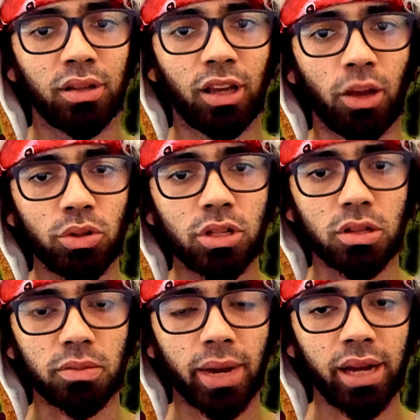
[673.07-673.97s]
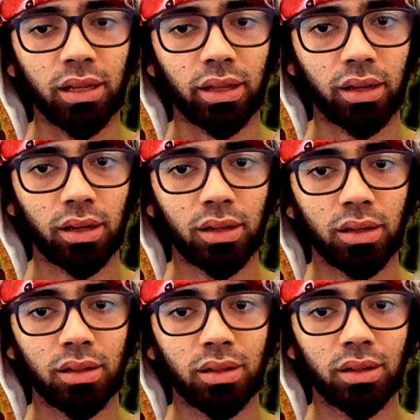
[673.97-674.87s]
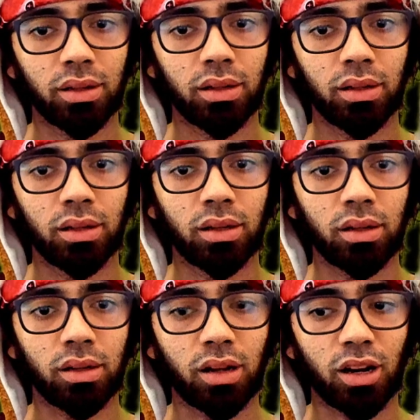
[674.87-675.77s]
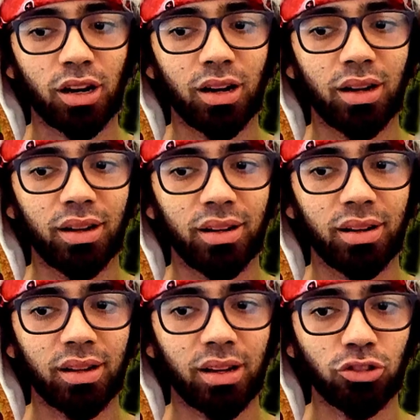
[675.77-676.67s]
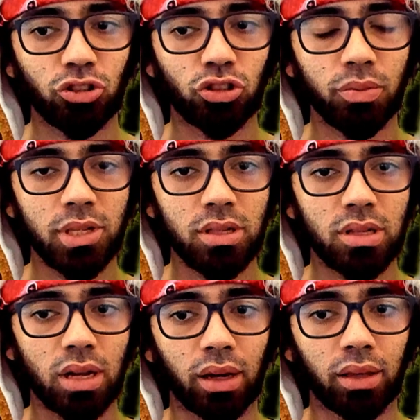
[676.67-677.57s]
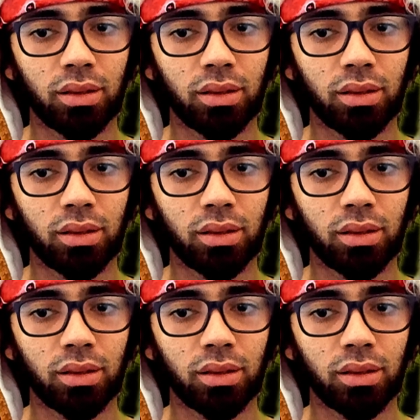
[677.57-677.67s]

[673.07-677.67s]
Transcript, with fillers: He was smiling. Gaara, can you show me inside?